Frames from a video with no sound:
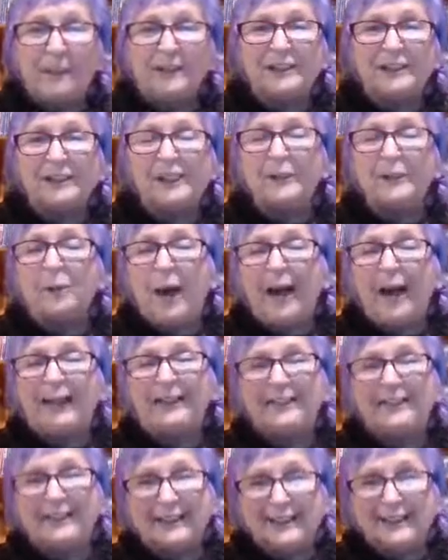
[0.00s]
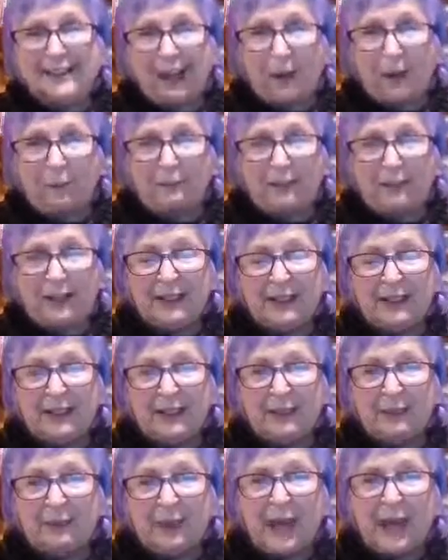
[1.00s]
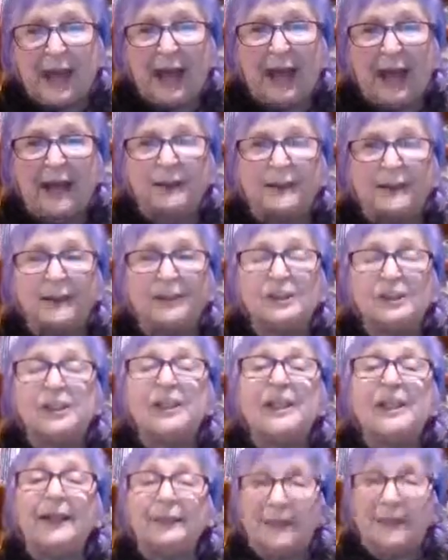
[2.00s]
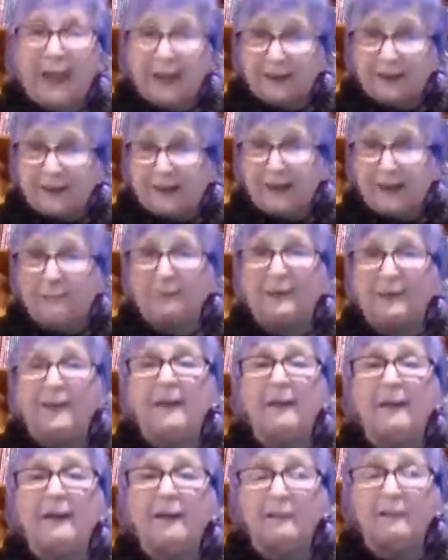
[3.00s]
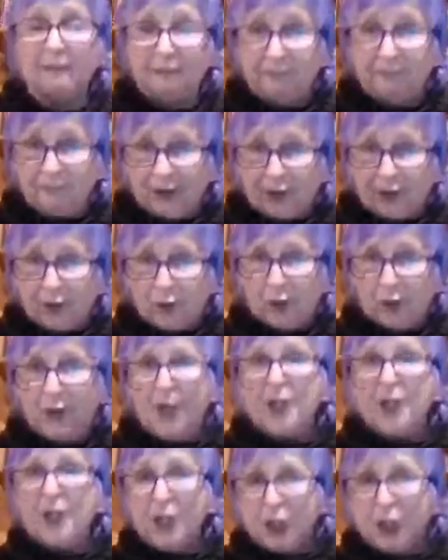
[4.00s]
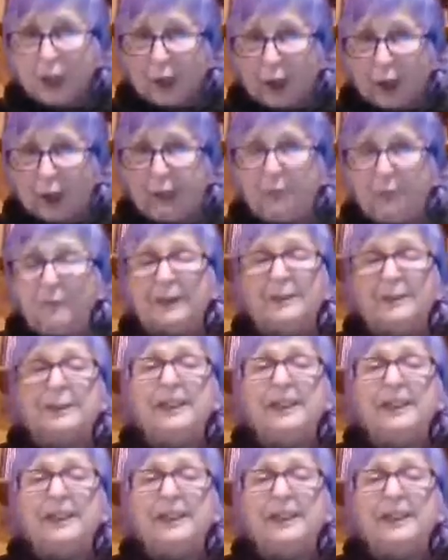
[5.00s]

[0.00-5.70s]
she wanted to tell me that she had done something very good.